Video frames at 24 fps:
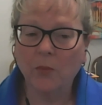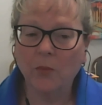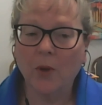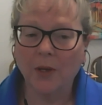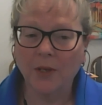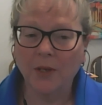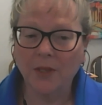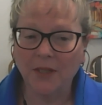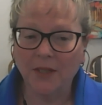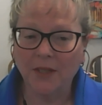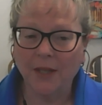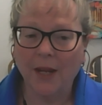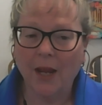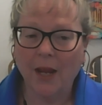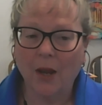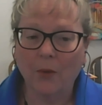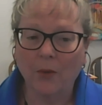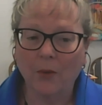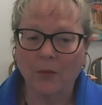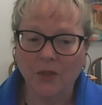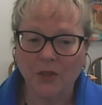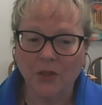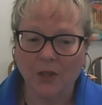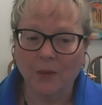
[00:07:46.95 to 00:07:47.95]
want to see how
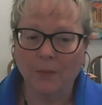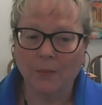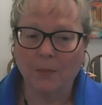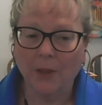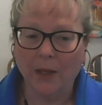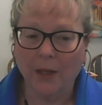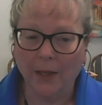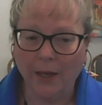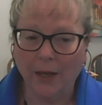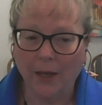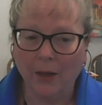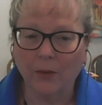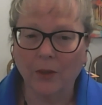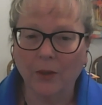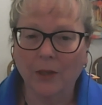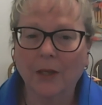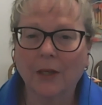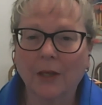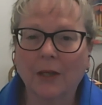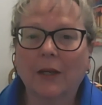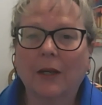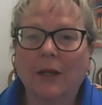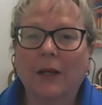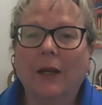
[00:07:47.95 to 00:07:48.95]
it was going to play out
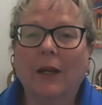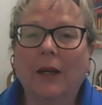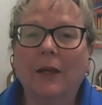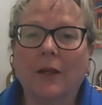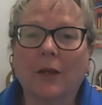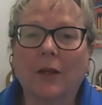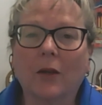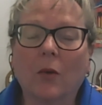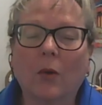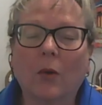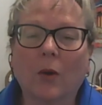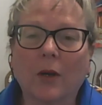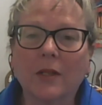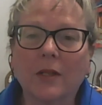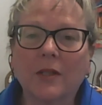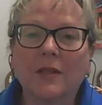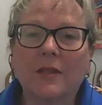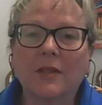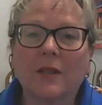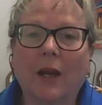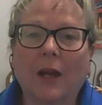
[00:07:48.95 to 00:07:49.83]
in the courts.